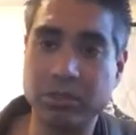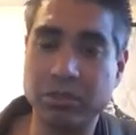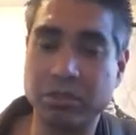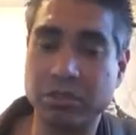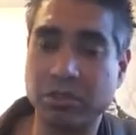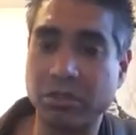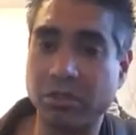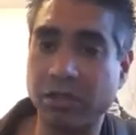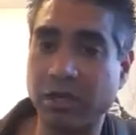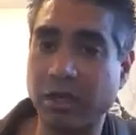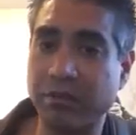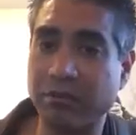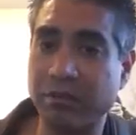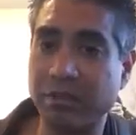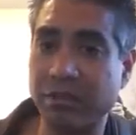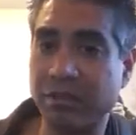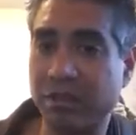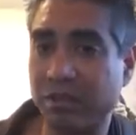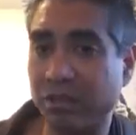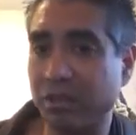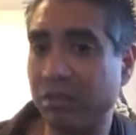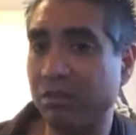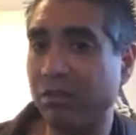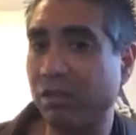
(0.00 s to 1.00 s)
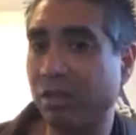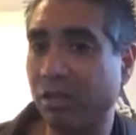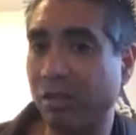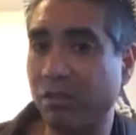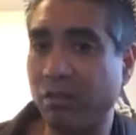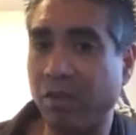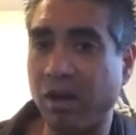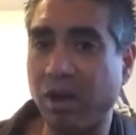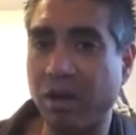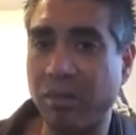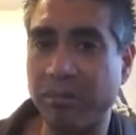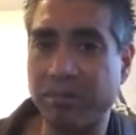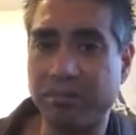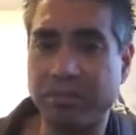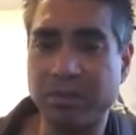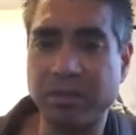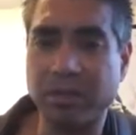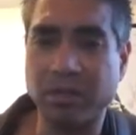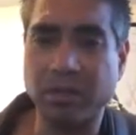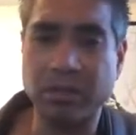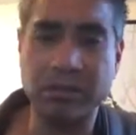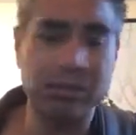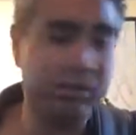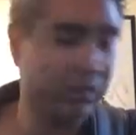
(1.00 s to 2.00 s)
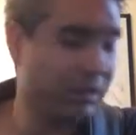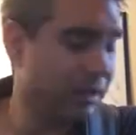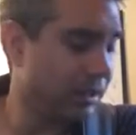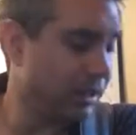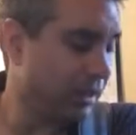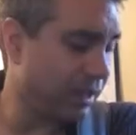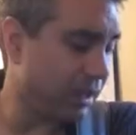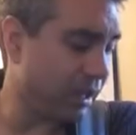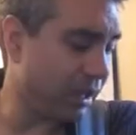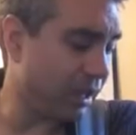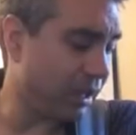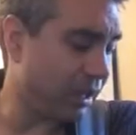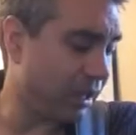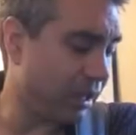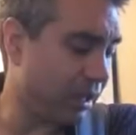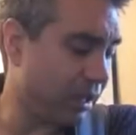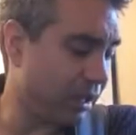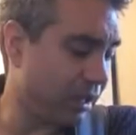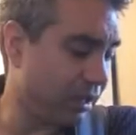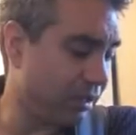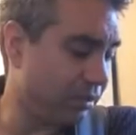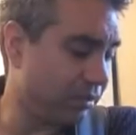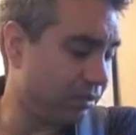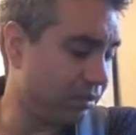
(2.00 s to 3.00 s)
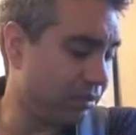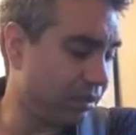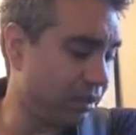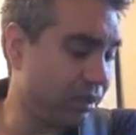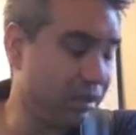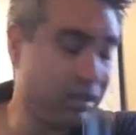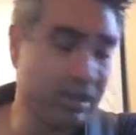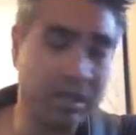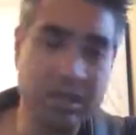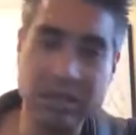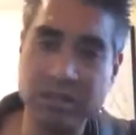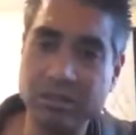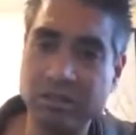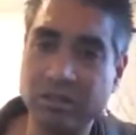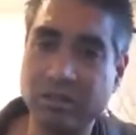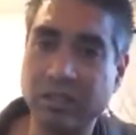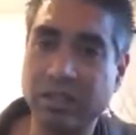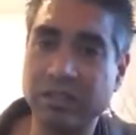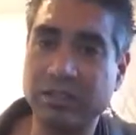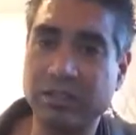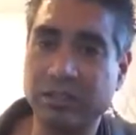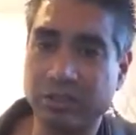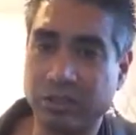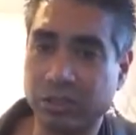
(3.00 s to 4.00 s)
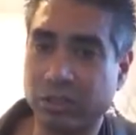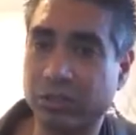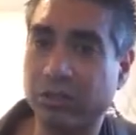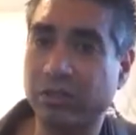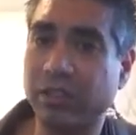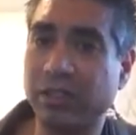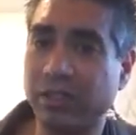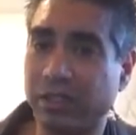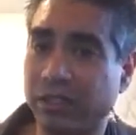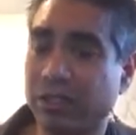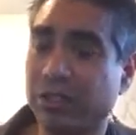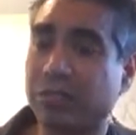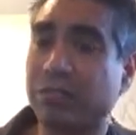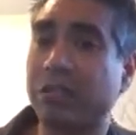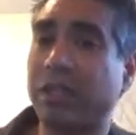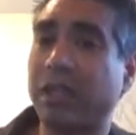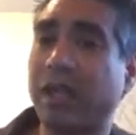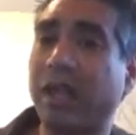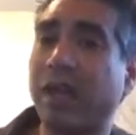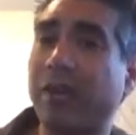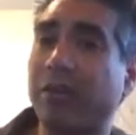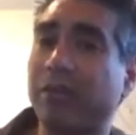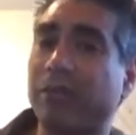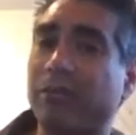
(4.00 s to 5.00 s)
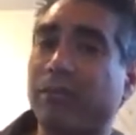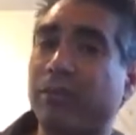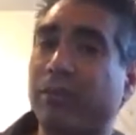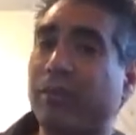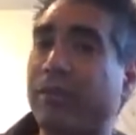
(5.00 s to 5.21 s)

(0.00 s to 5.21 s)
turn everything, you know, up, you know, and then you let the strings ring out.